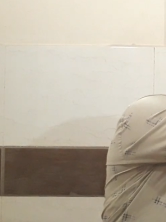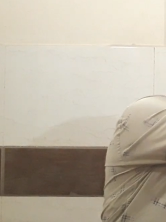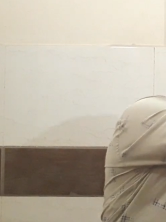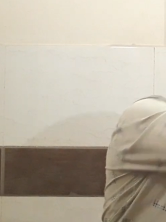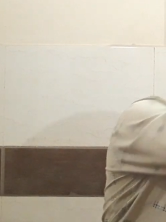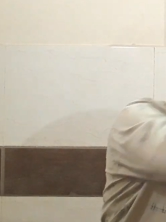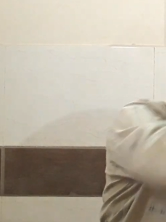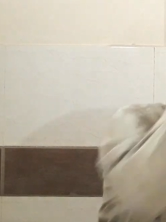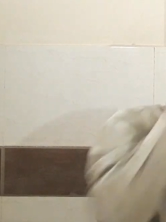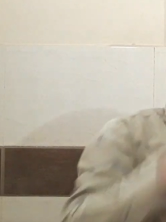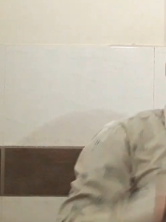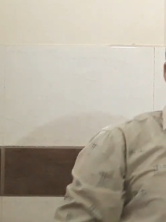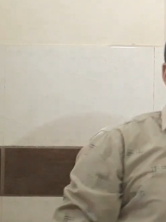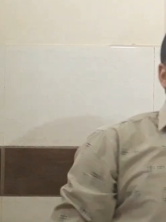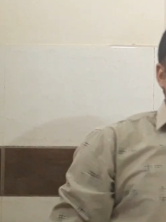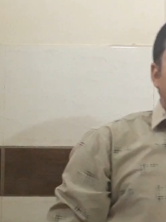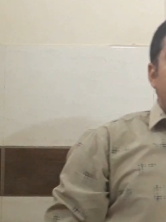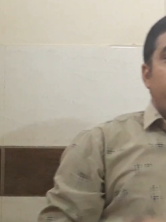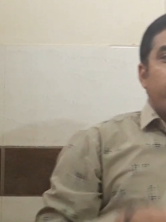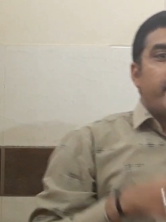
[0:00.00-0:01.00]
It
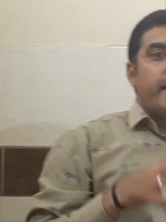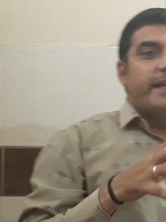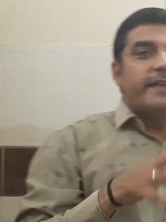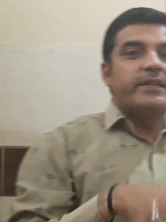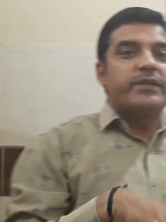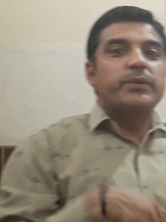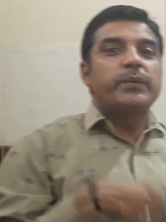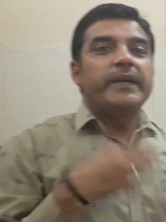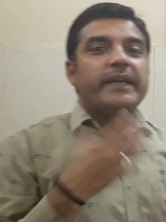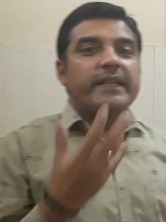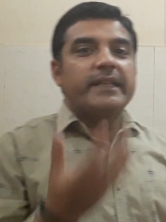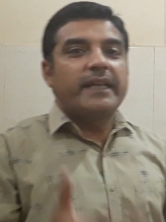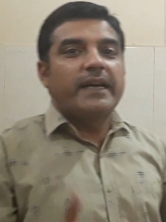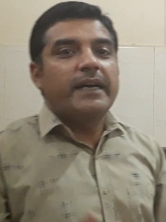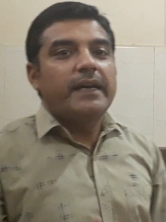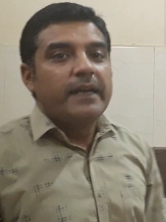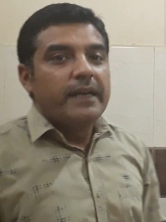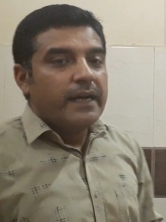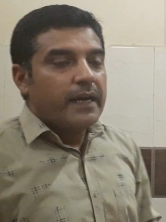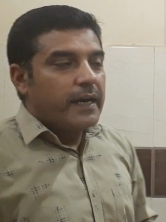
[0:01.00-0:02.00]
means he is doing
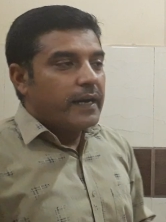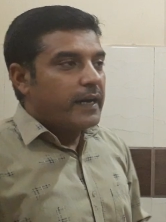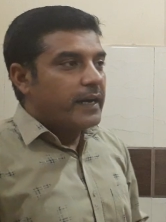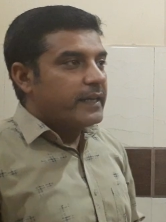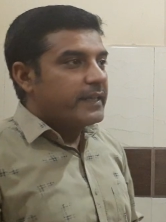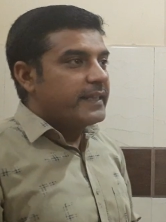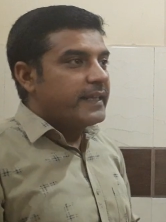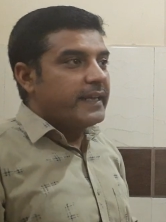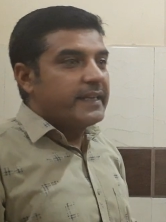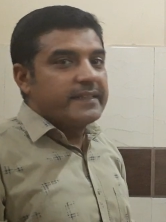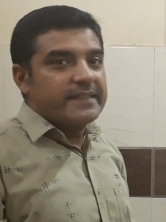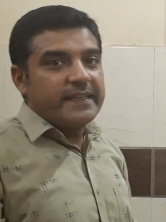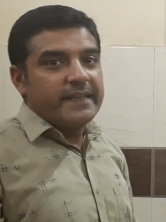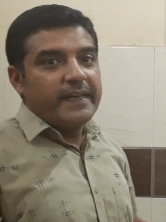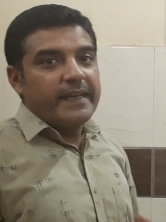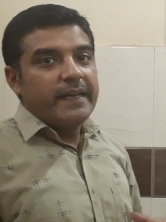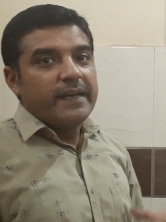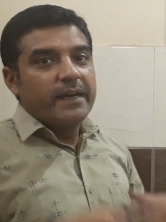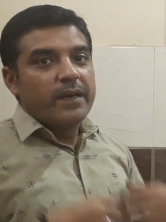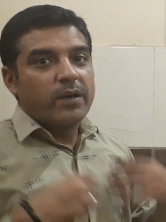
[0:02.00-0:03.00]
the things in
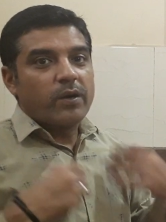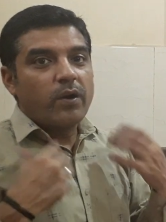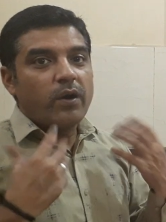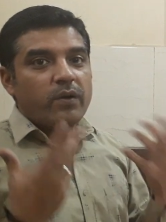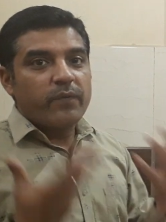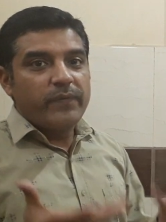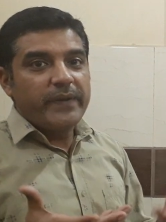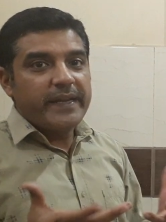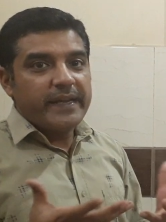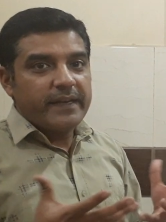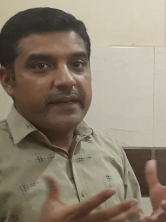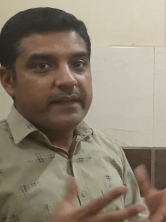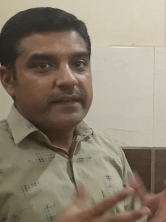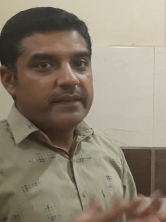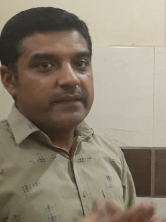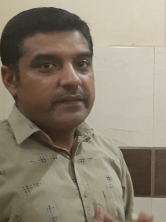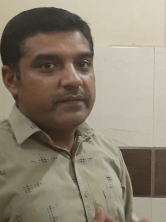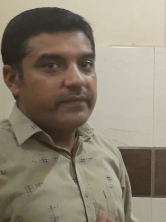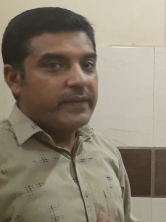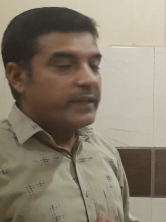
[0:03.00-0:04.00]
a wrong way.
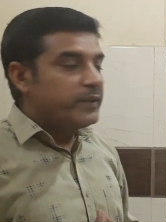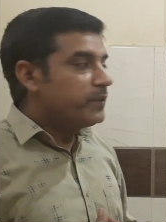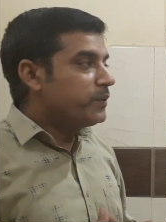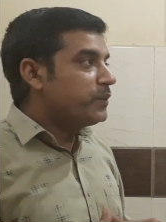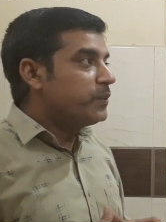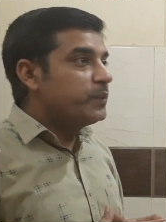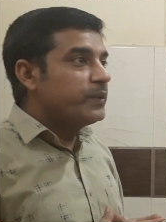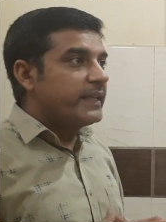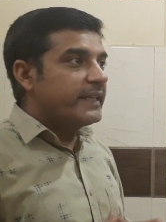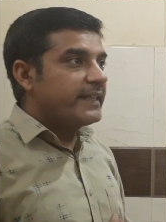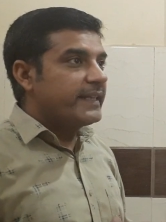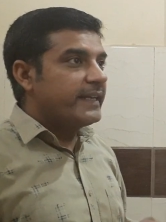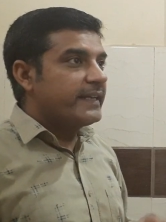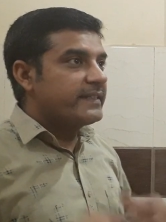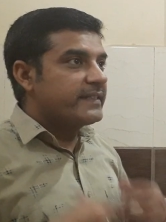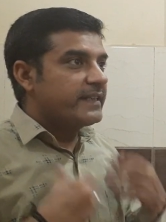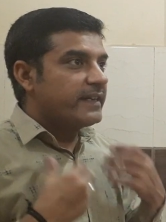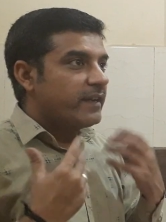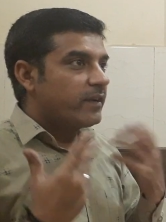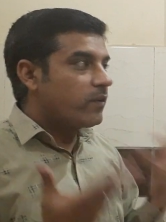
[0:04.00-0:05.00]
When you do the
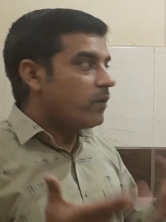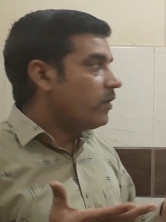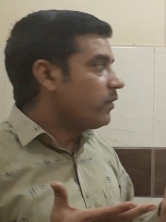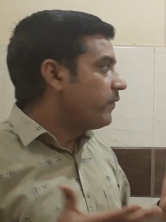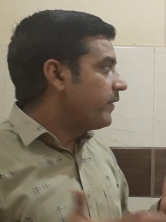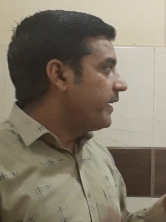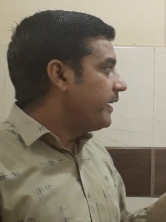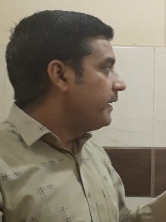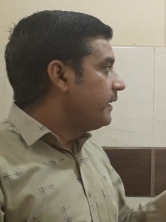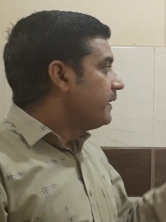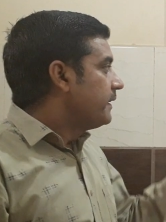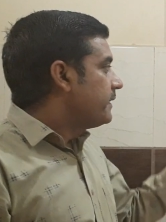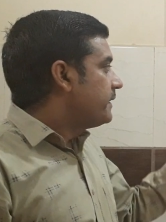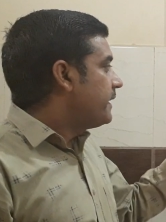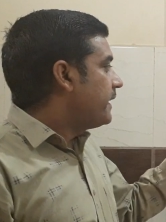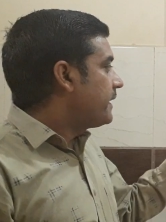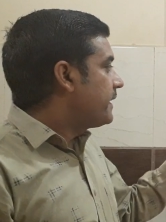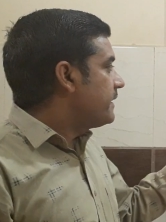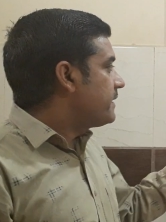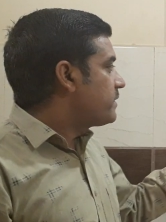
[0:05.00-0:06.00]
things in a wrong way,
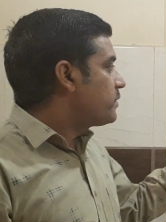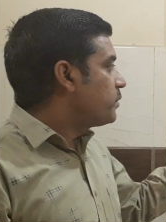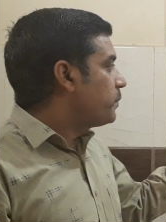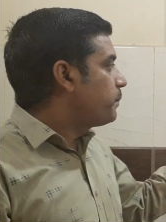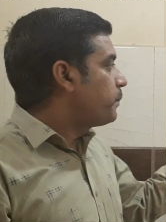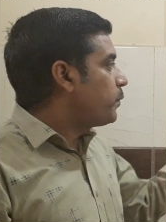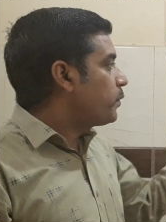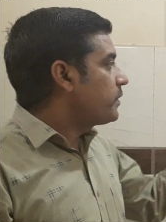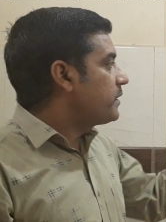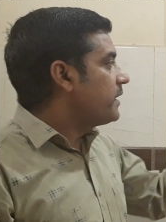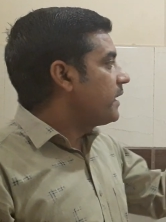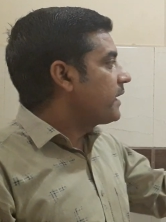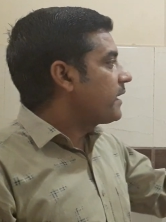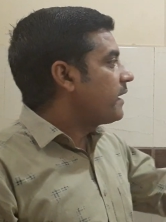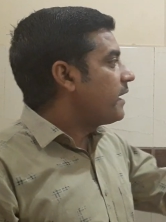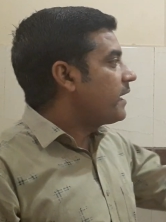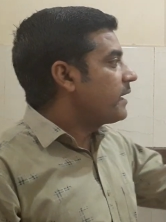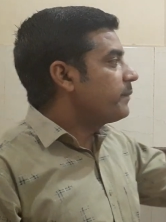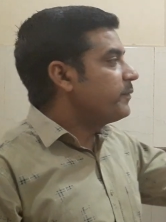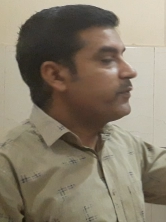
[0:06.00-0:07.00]
that is to put the
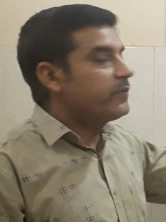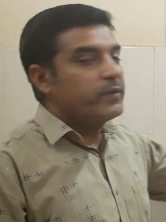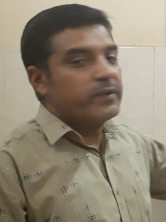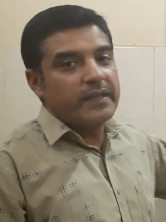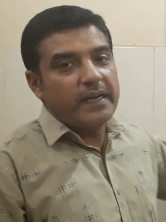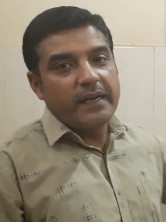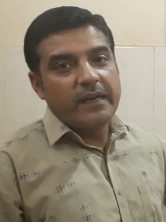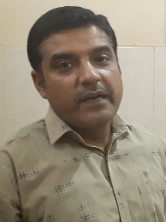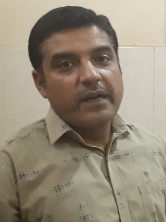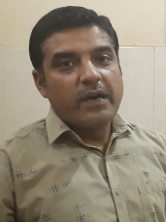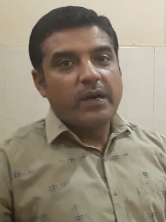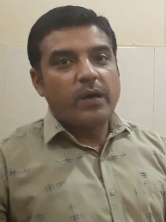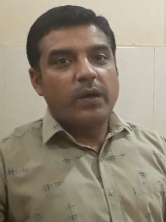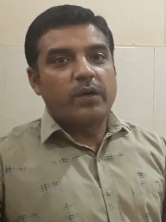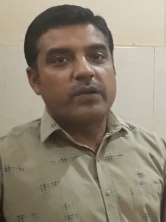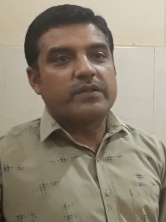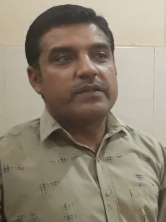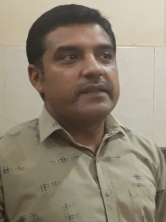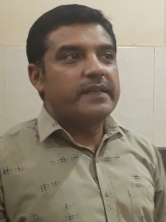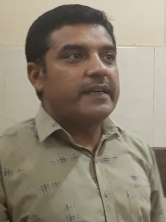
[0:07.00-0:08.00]
cart before the
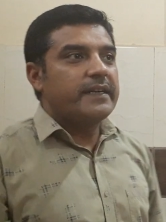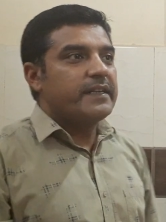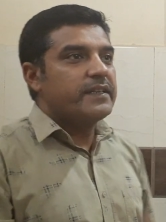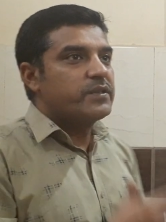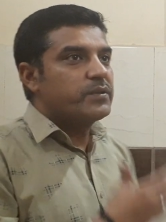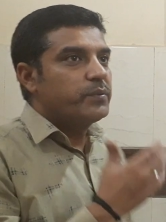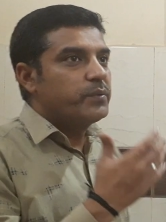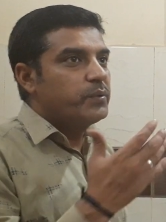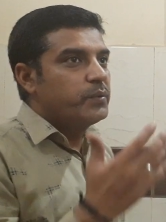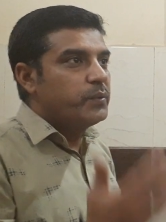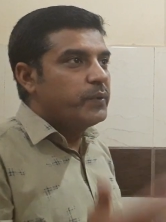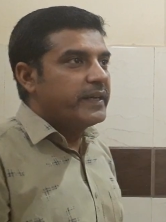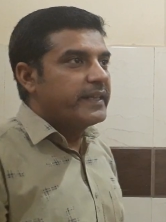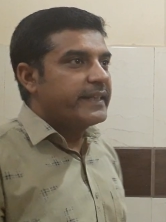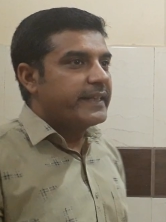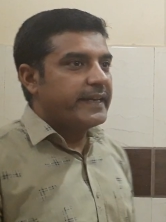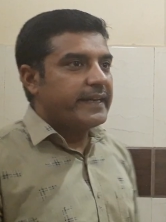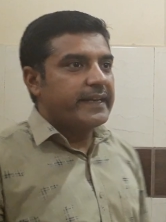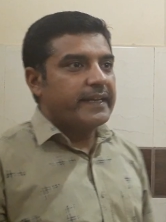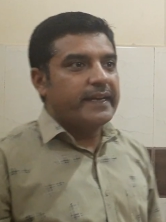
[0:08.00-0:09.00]
horse. That is to do a
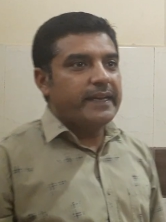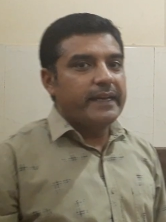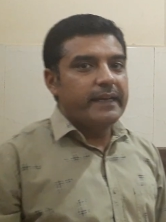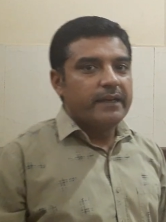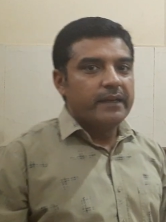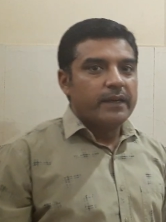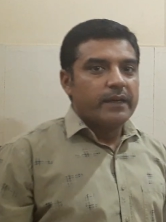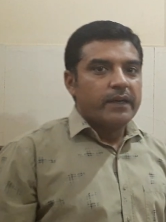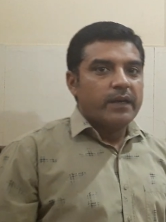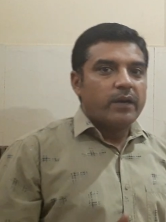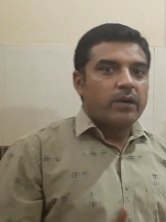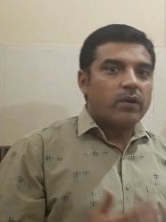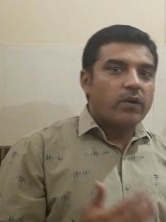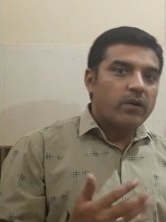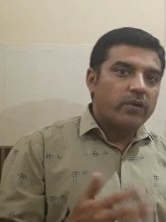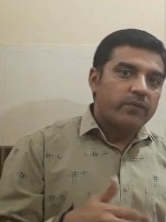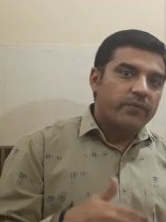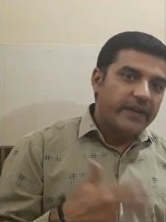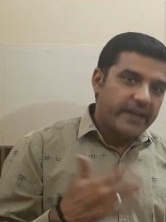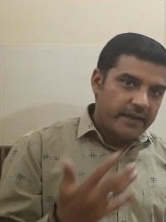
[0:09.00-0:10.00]
thing in a
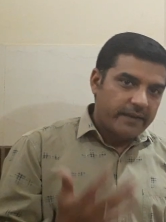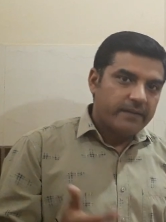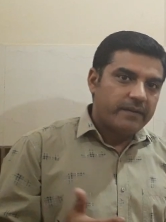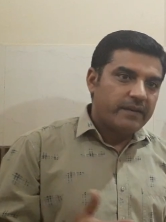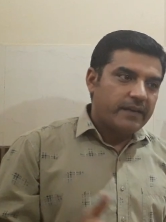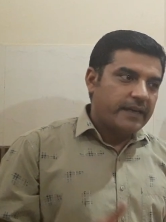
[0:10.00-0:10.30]
wrong way.